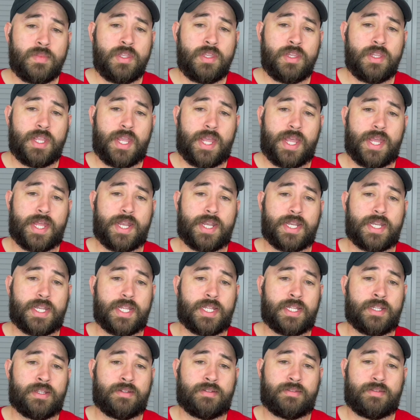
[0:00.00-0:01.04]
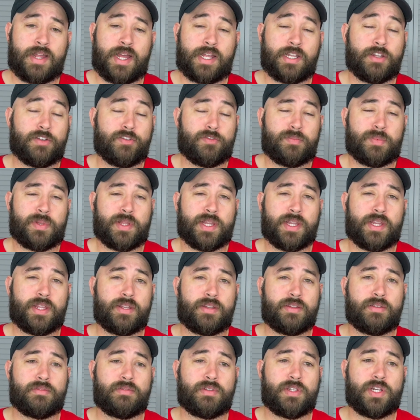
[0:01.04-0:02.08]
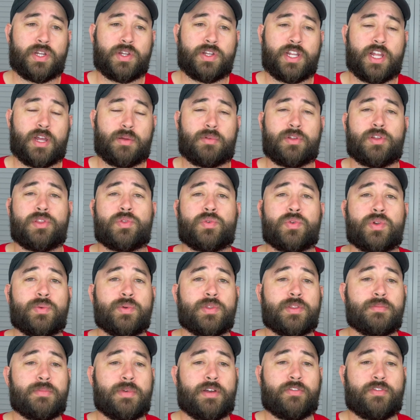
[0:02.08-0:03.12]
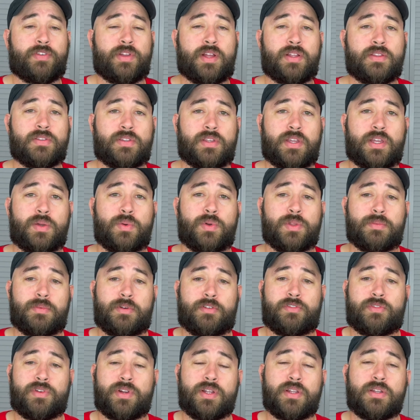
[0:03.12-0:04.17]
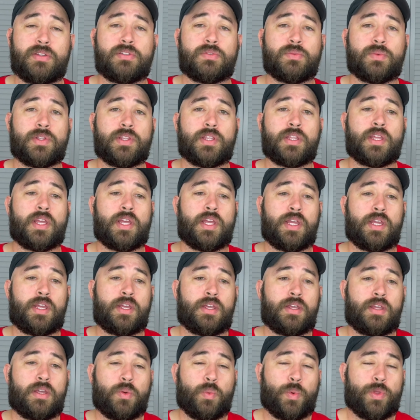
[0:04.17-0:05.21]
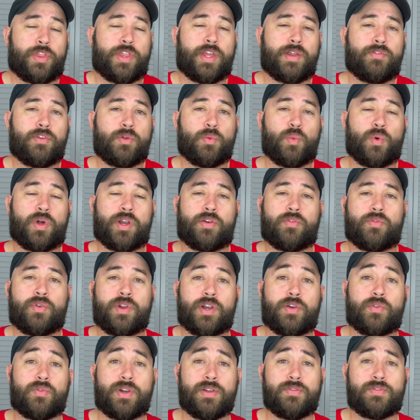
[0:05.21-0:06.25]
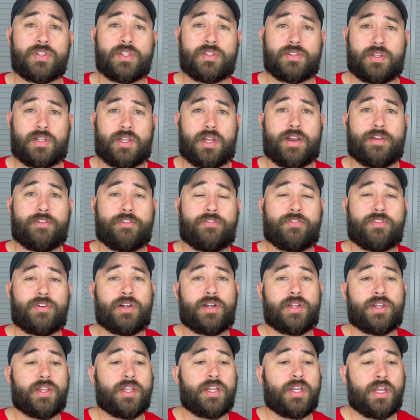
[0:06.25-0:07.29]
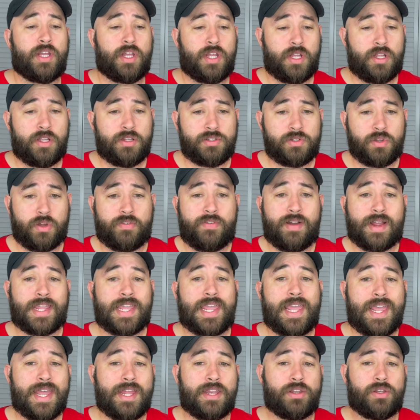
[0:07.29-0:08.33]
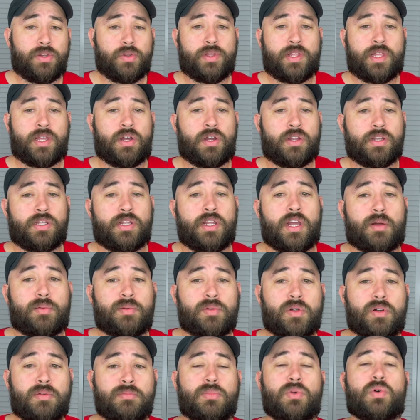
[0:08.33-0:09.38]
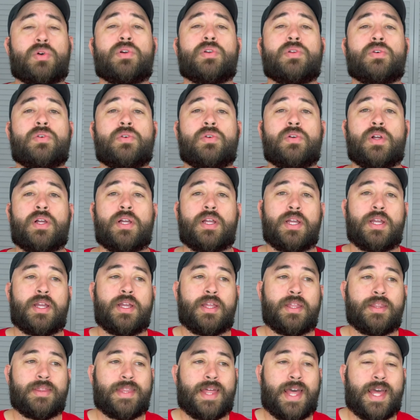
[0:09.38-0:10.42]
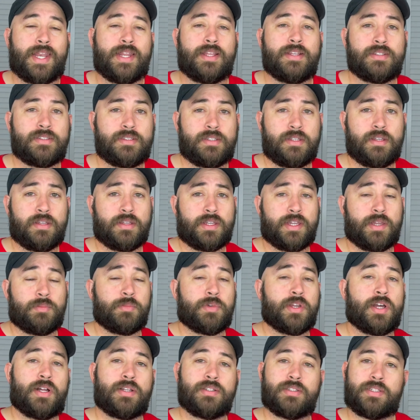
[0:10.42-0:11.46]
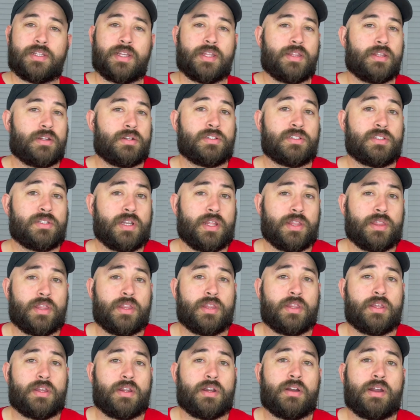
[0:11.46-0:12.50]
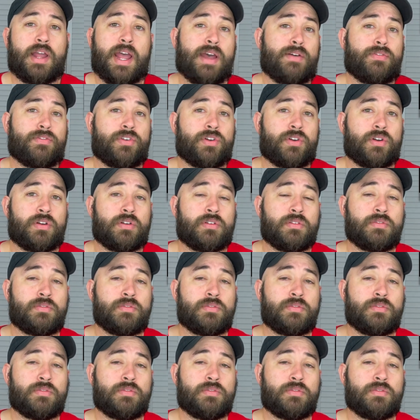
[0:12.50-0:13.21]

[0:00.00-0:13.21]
And I love playing, Diablo 3 with my fiance, with my friends, with everyone. Running rifts is a lot of fun. So if I can't do that on Diablo Immortal, that is the in-game content. There's nothing there after